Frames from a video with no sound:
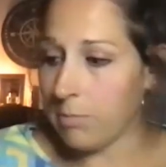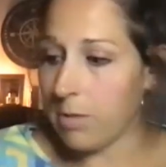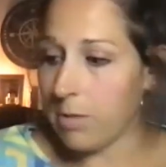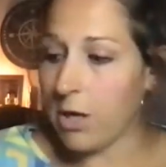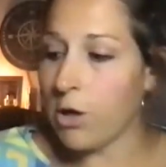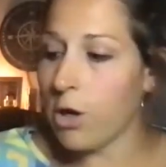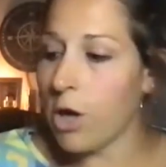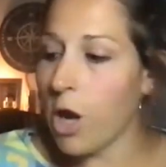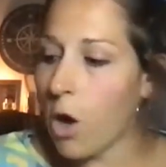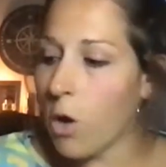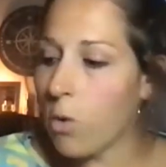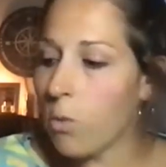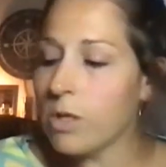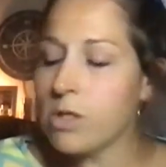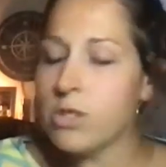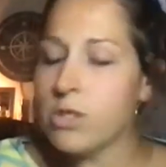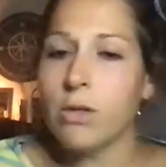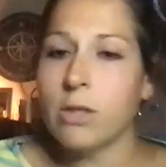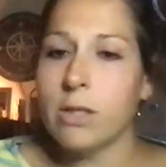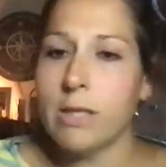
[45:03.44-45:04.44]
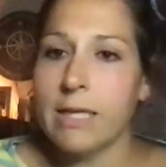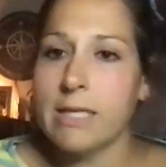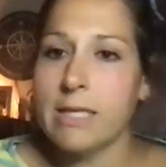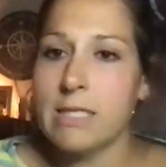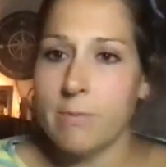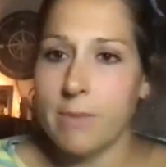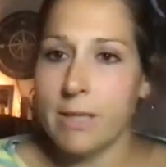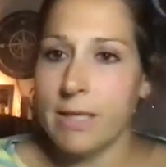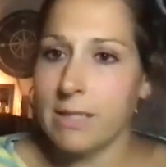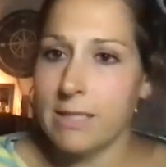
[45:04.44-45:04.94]
But know what you need
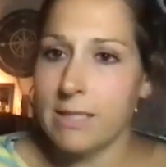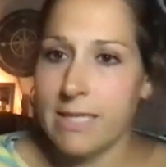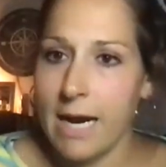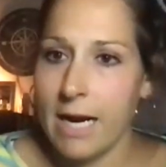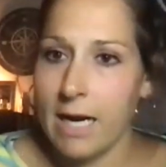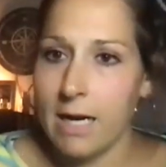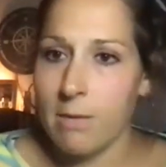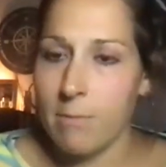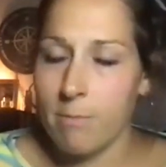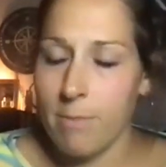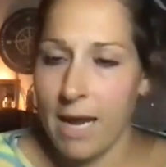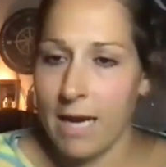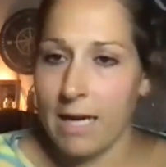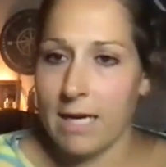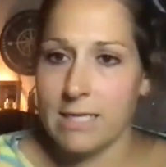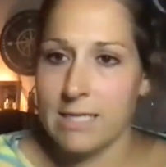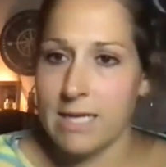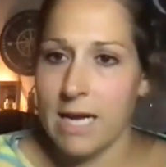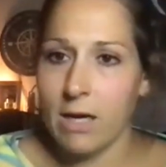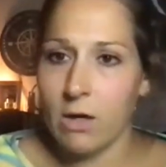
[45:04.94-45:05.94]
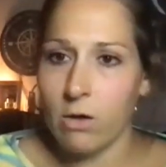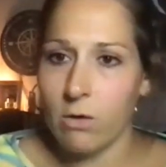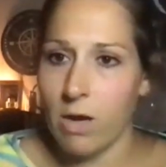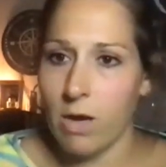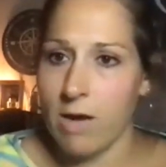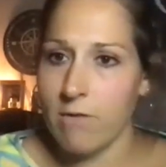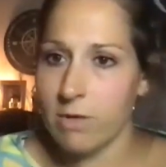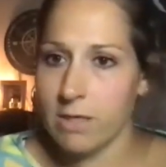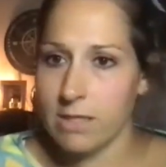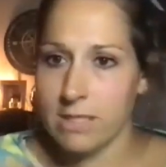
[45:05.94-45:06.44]
to be paid at title.
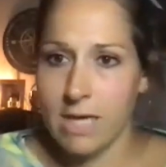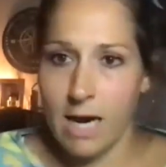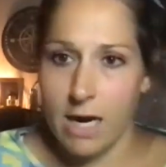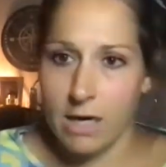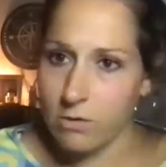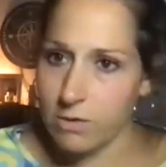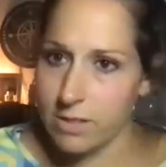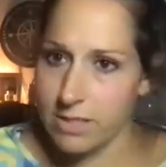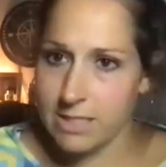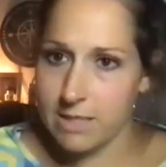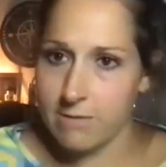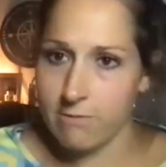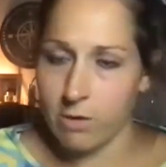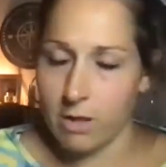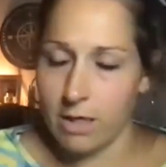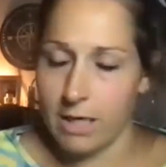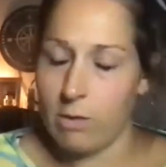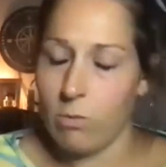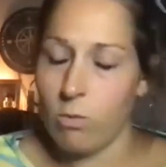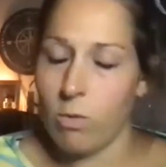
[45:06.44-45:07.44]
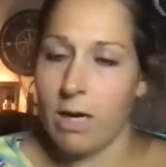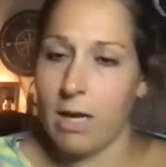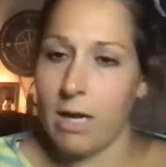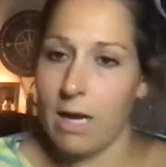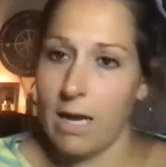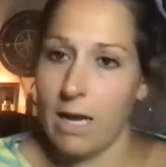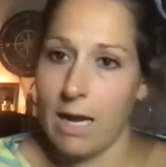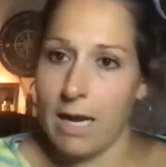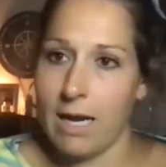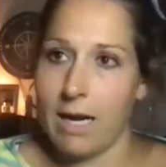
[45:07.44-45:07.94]
Every title is different,
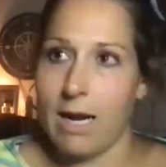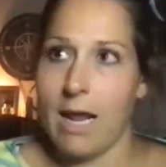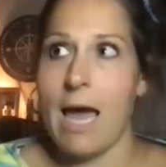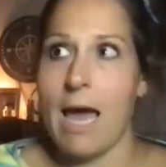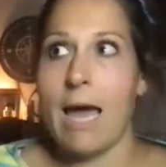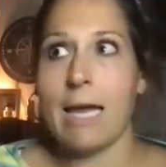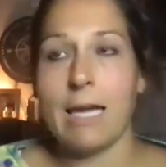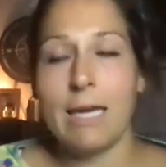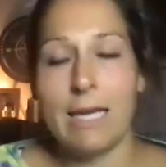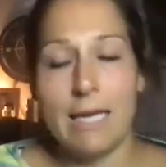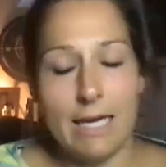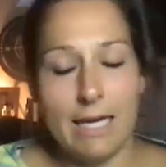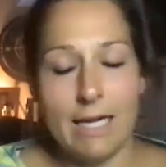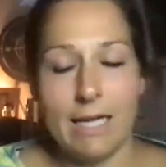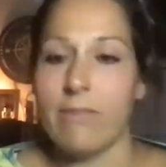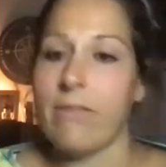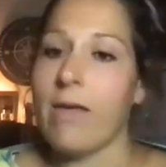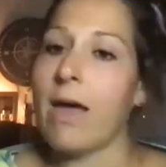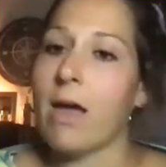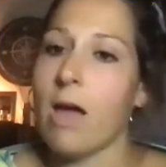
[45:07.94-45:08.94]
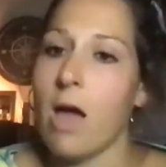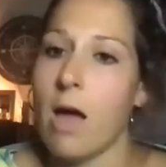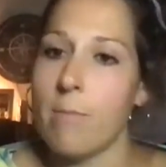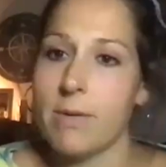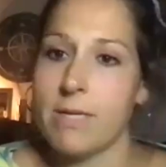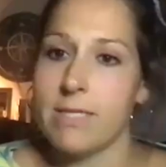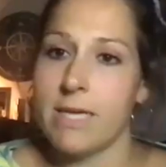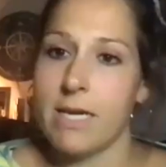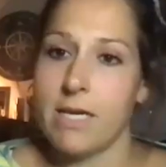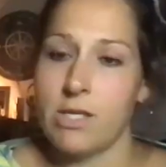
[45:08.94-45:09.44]
and I get it. That
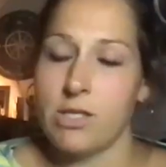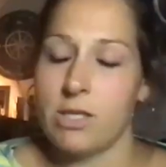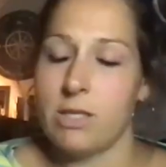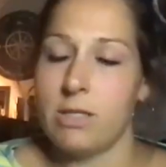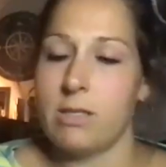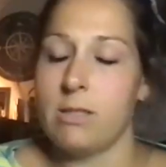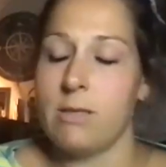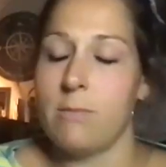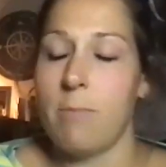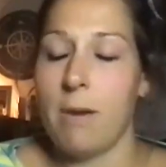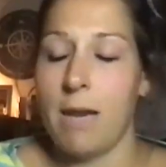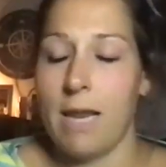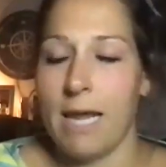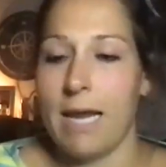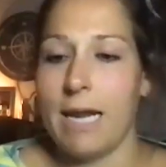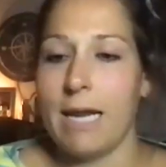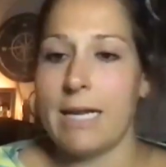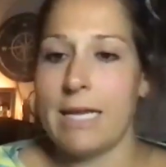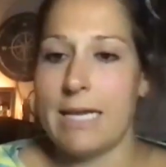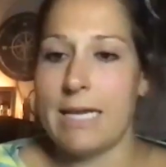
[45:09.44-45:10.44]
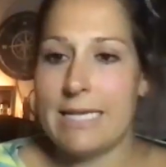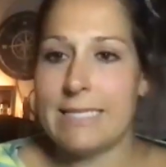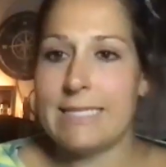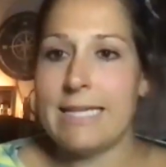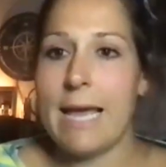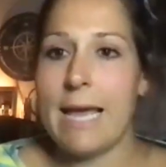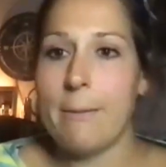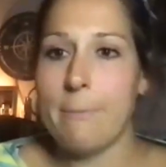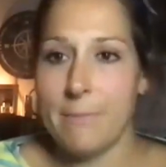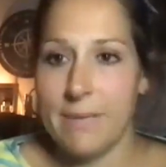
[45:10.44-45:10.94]
compensation plan is
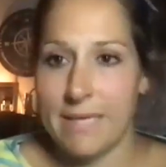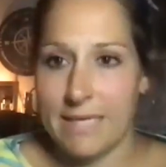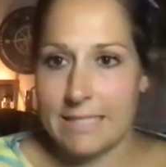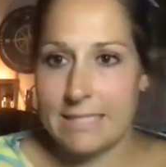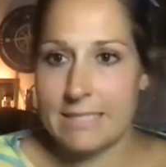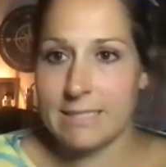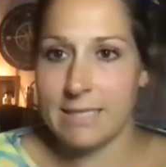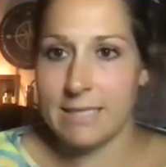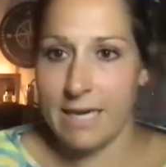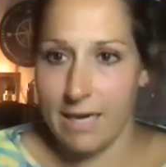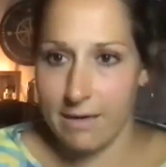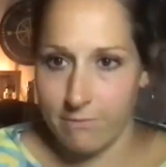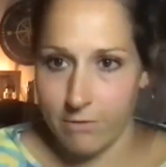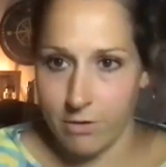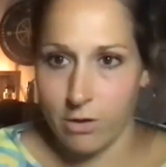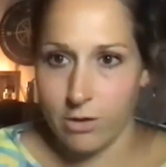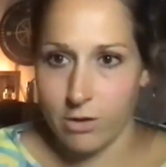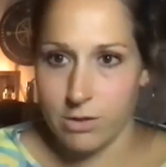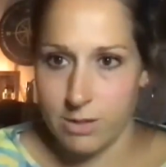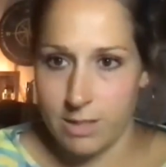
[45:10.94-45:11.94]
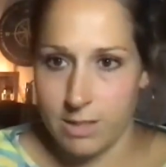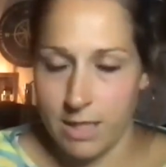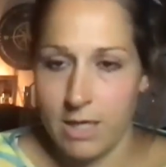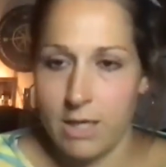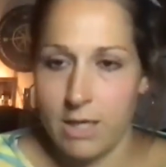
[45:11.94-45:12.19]
a beast at first.